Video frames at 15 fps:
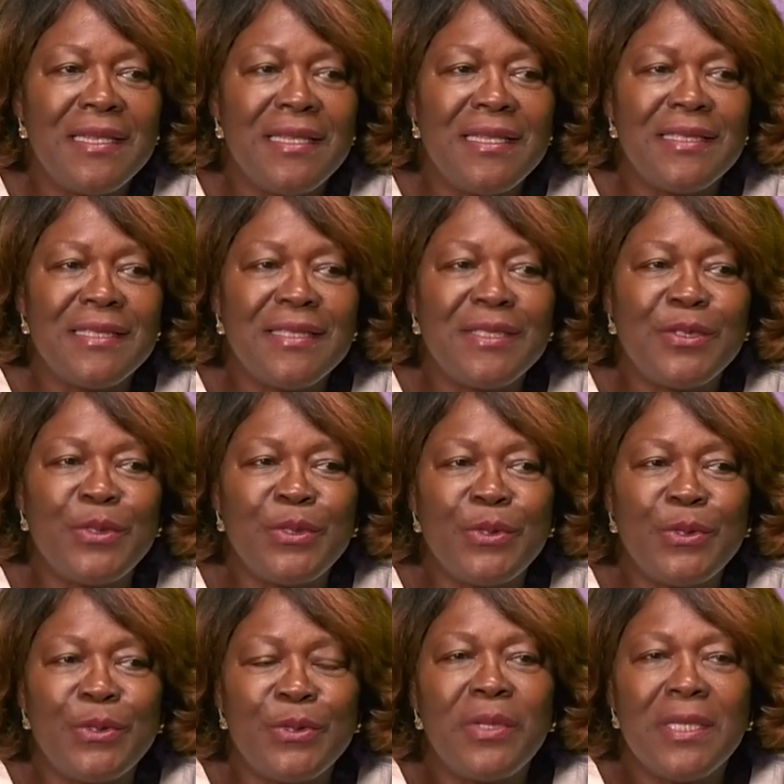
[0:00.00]
is to
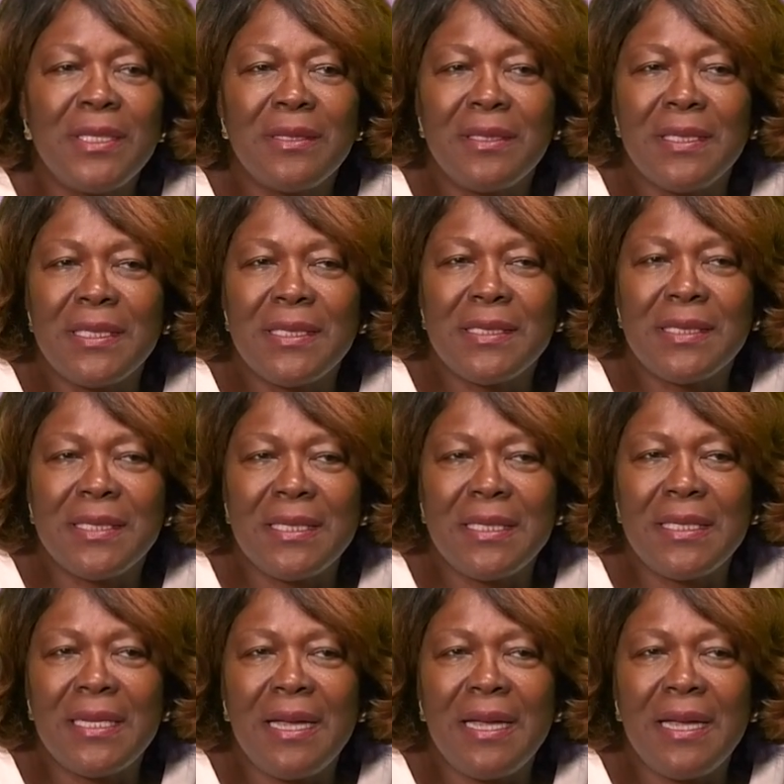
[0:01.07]
really see